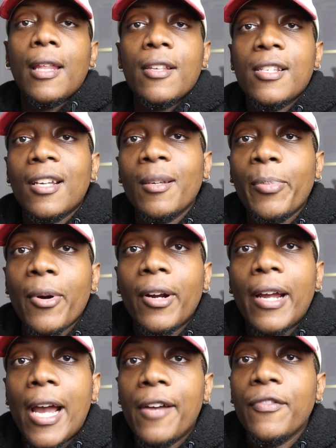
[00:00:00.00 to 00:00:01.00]
Now the second
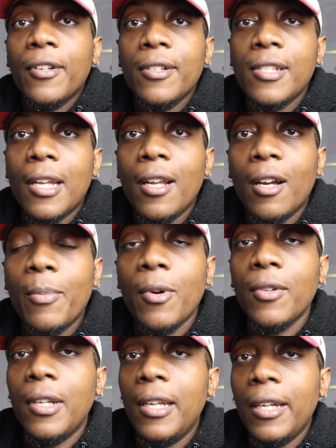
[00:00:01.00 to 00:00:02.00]
part, after setting up all
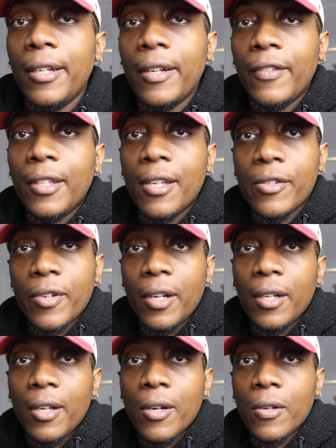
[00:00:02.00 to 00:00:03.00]
the gear and everything is ready
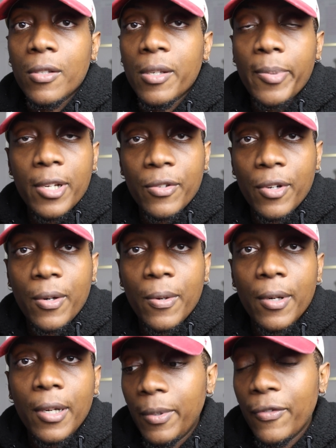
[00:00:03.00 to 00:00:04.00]
to go to press
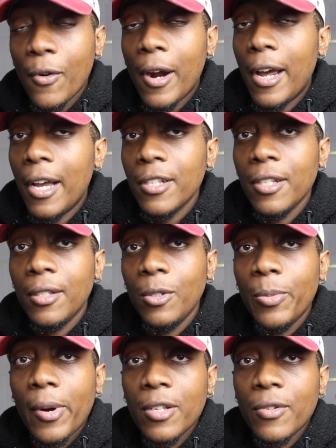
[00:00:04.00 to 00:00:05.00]
record, before I actually do
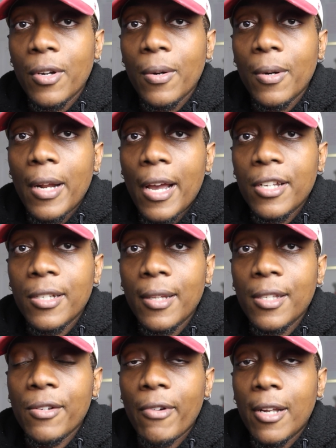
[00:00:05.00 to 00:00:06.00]
press record, I actually
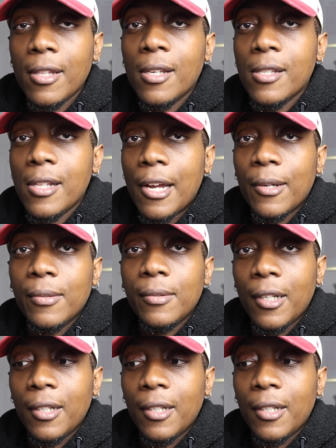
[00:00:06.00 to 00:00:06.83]
like to write things down